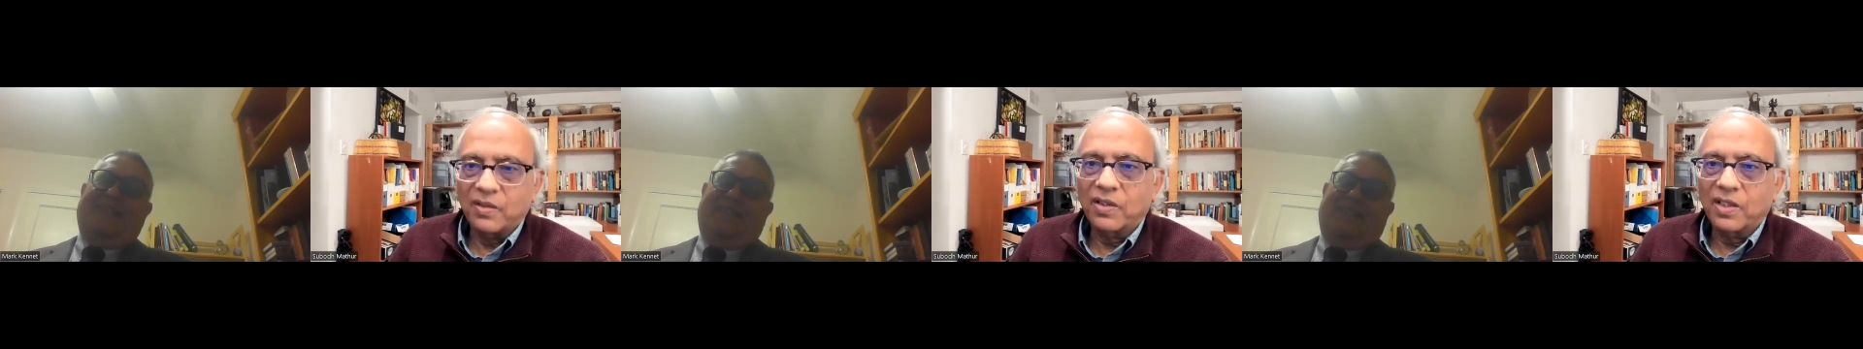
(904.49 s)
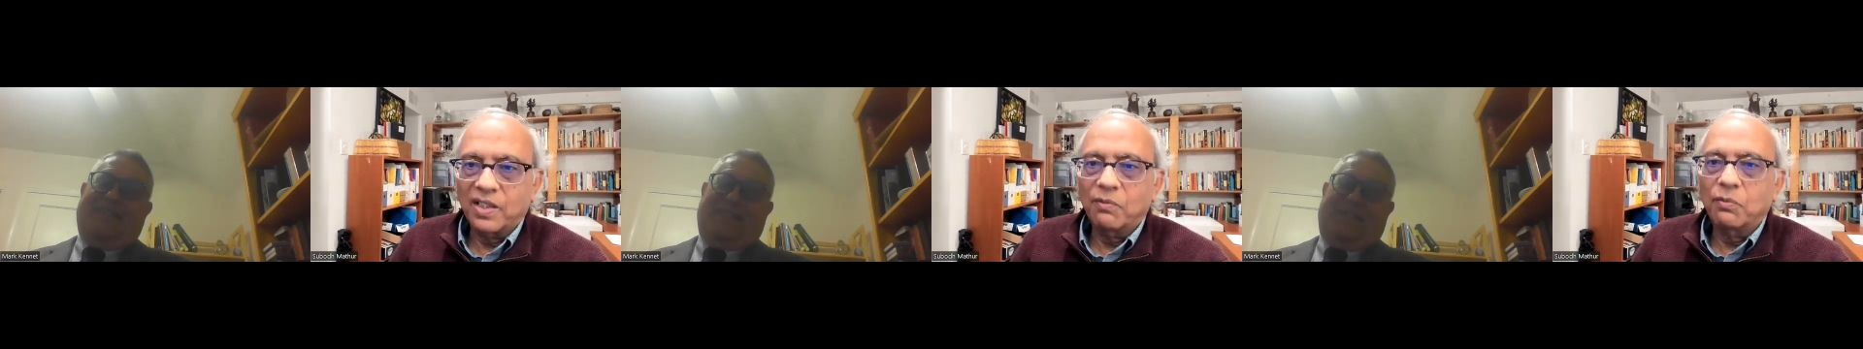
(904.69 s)

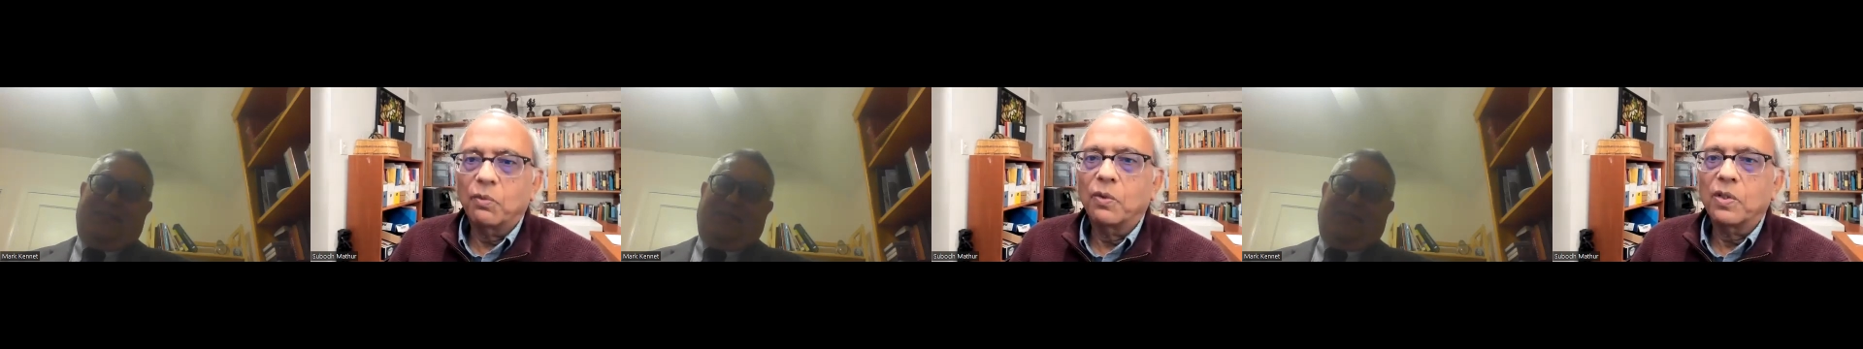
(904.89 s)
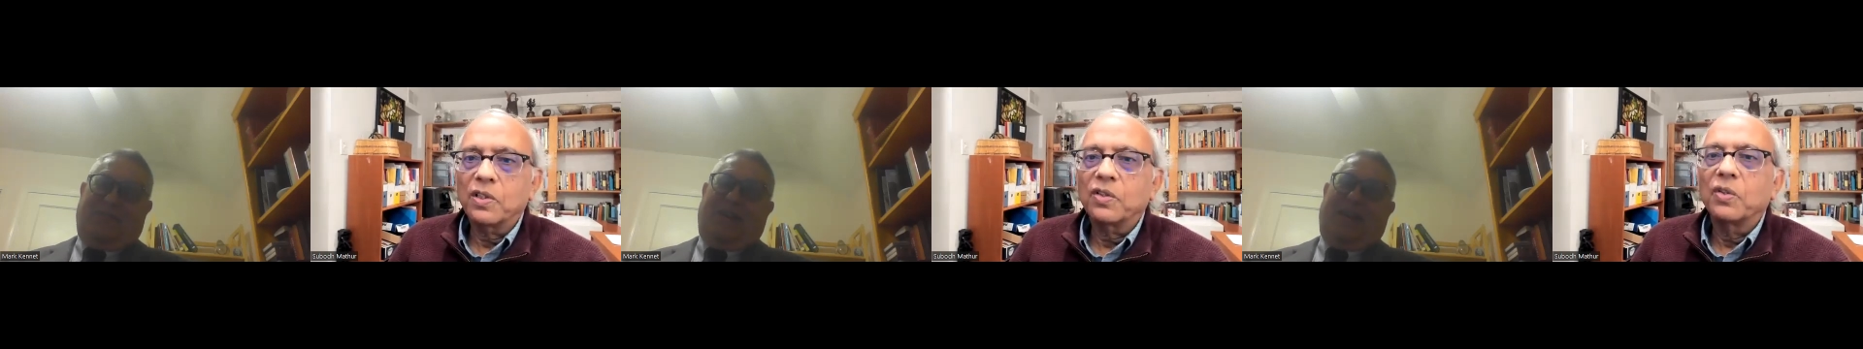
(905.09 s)
okay,
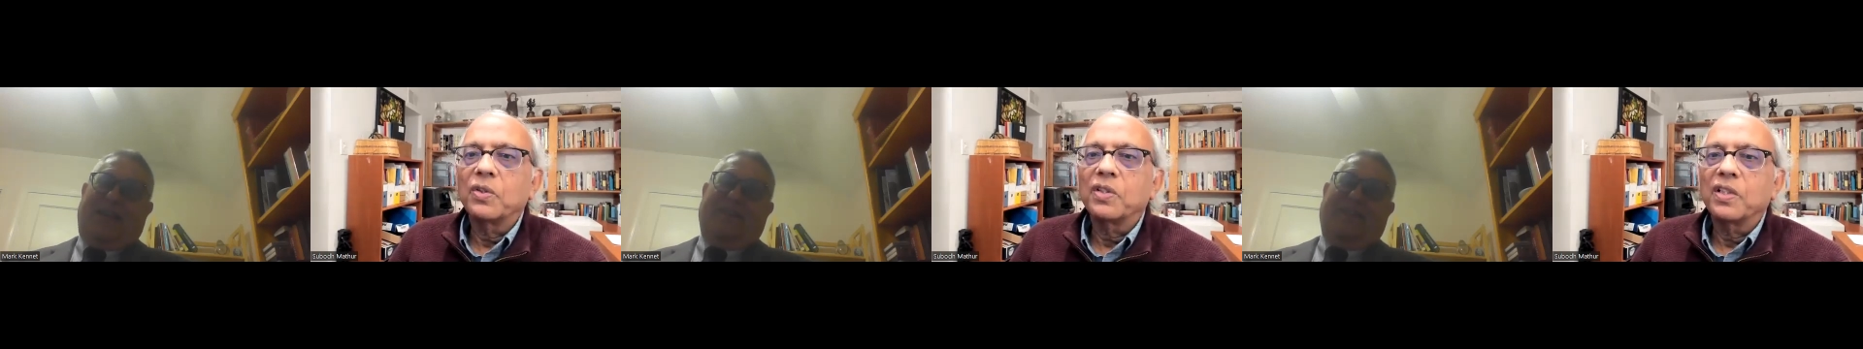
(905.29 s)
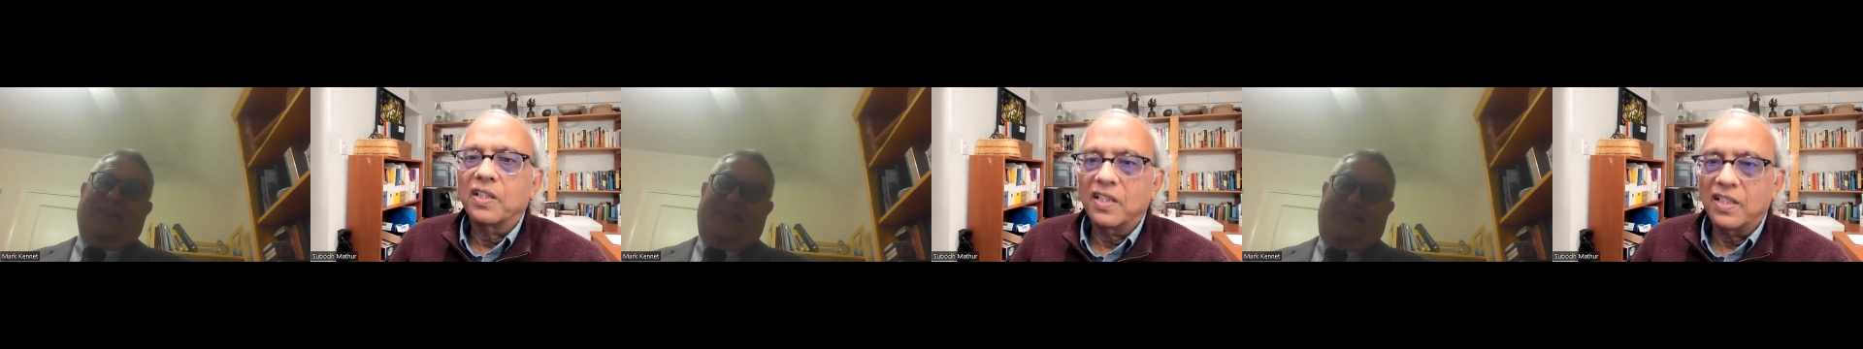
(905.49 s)
what
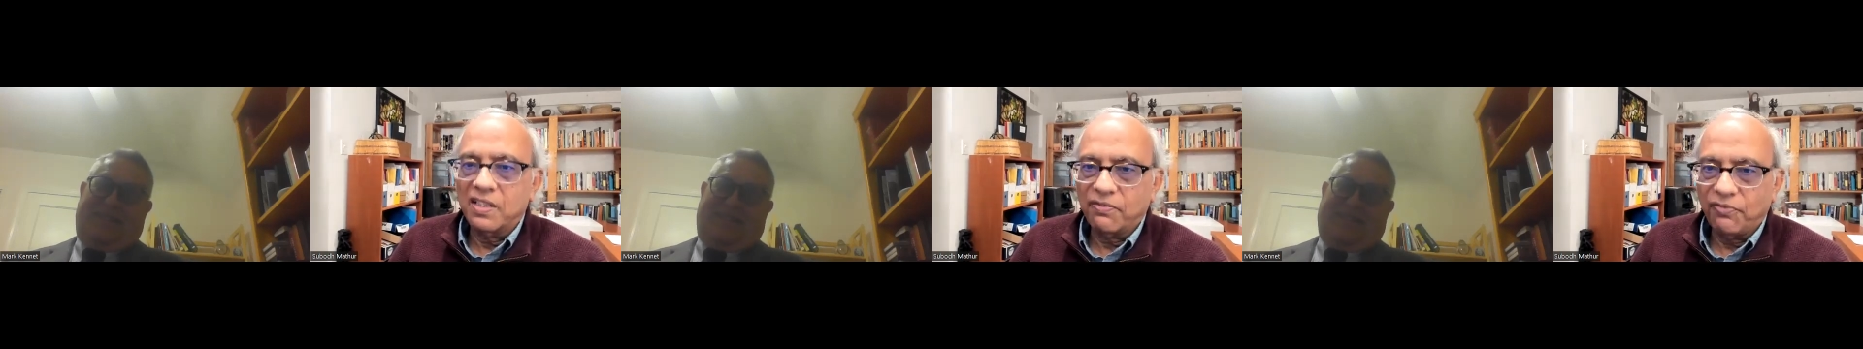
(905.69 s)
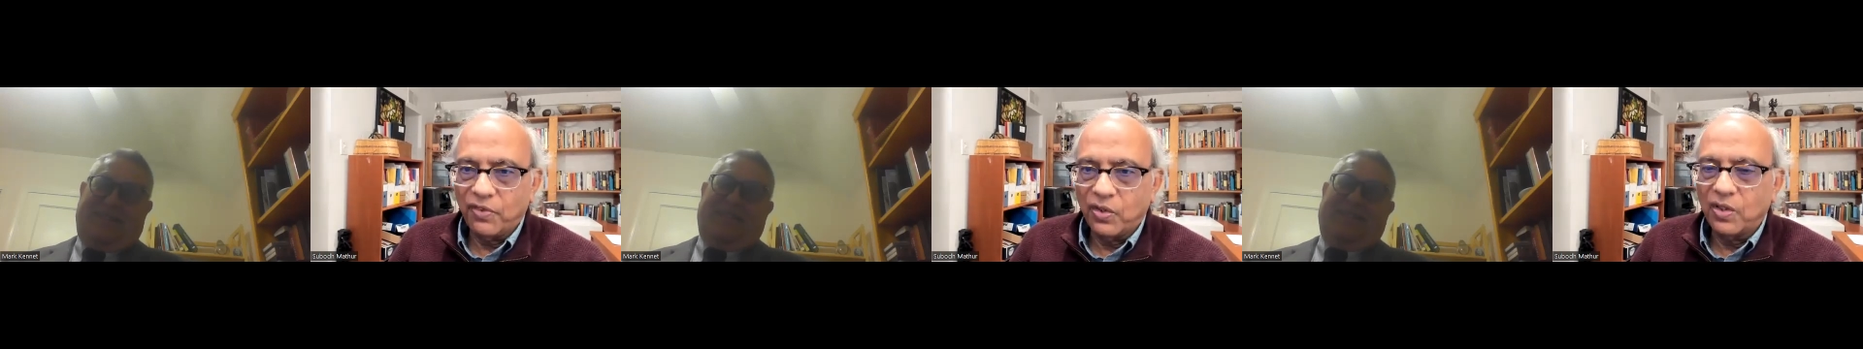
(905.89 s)
good it is
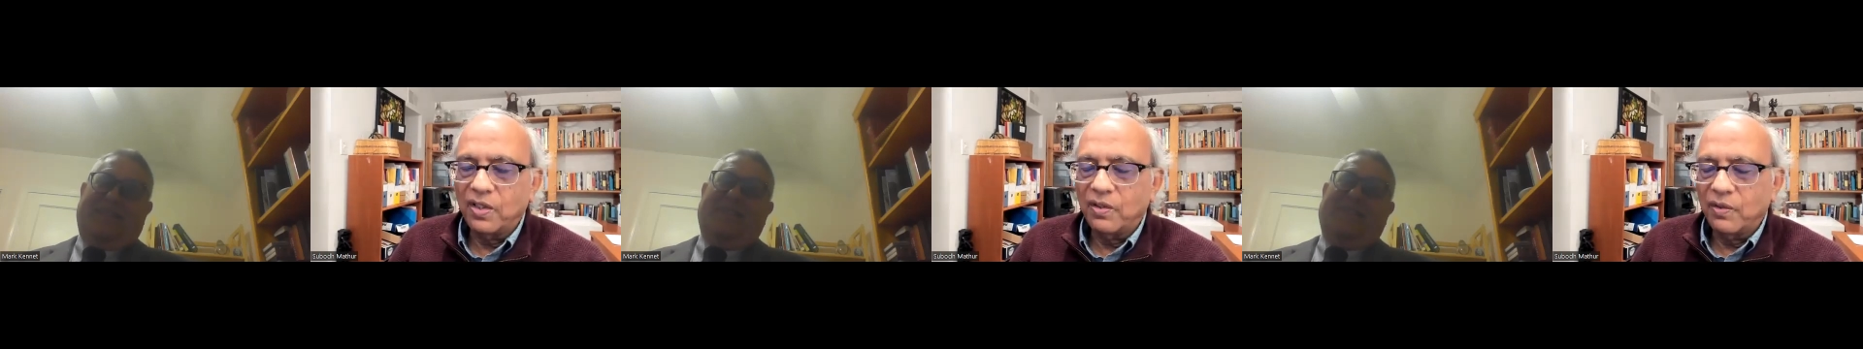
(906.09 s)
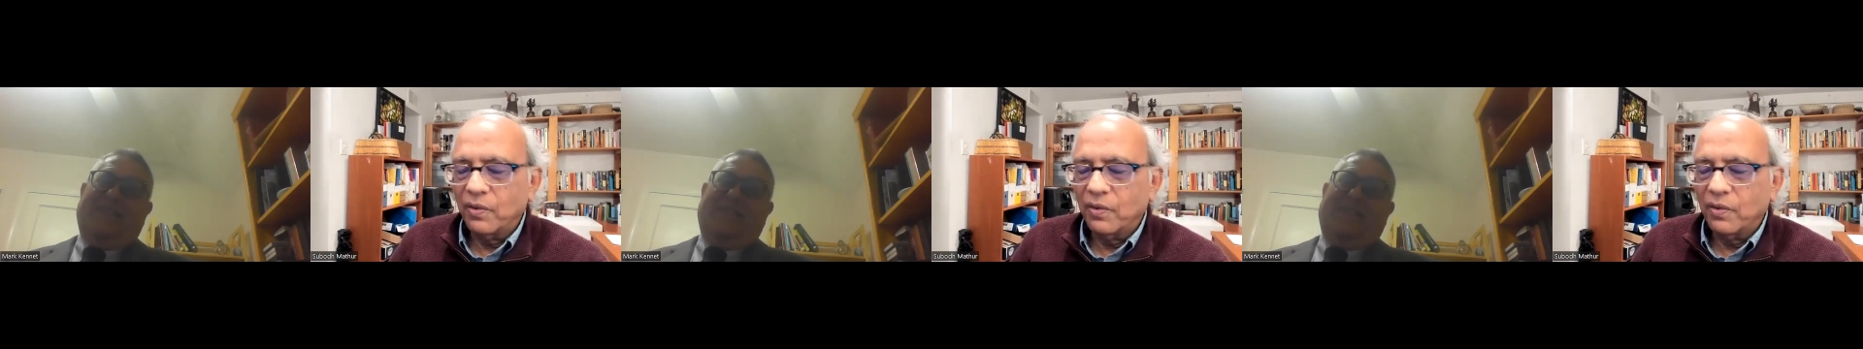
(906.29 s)
for.